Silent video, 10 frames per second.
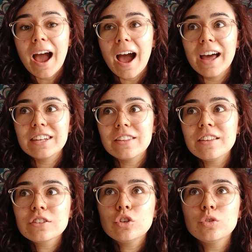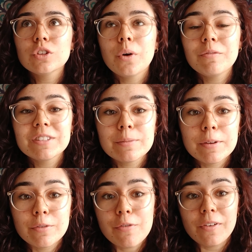And this can also obviously be
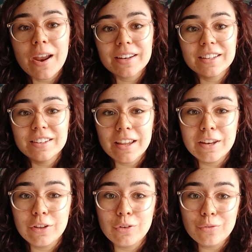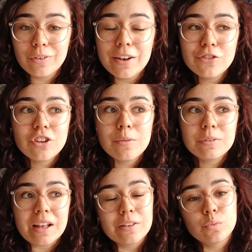reflected in your friendships
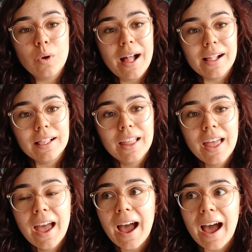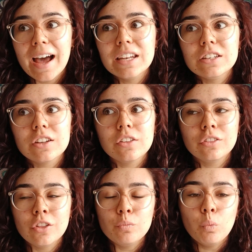as well, and
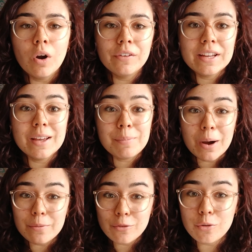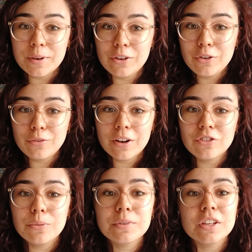the worry about forming new
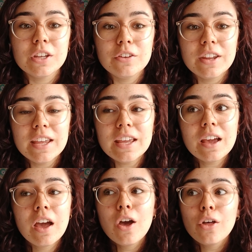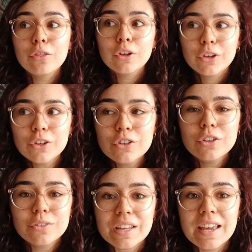friendships at uni. The good
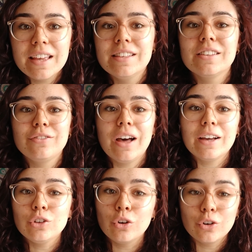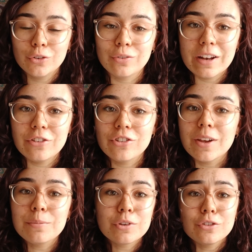news is that your good
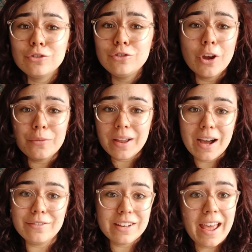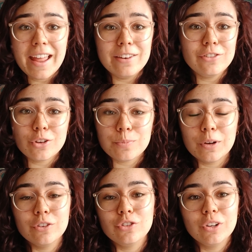friendships don't have to end just
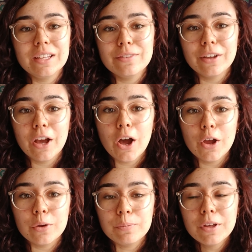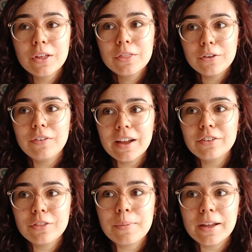because you're leaving home. The fact
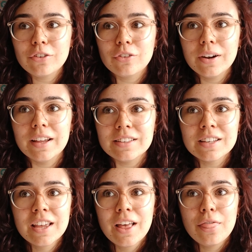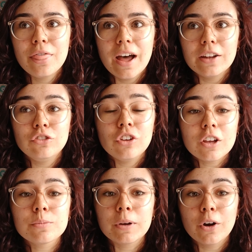of the matter is that
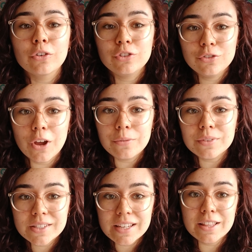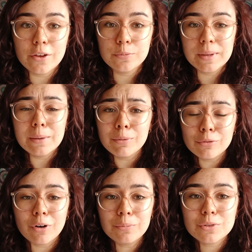just because you don't see those people
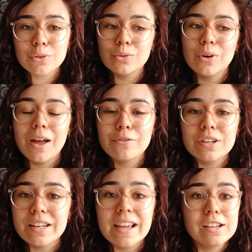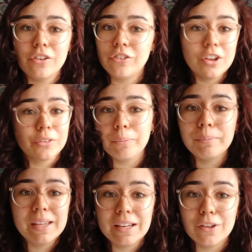from school every day doesn't
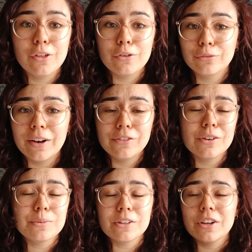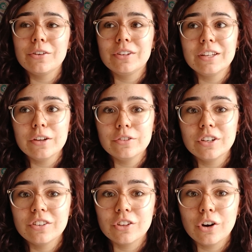mean those friendships are totally going to
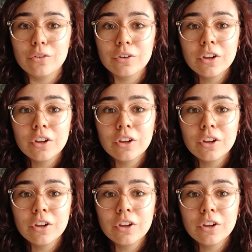dissolve.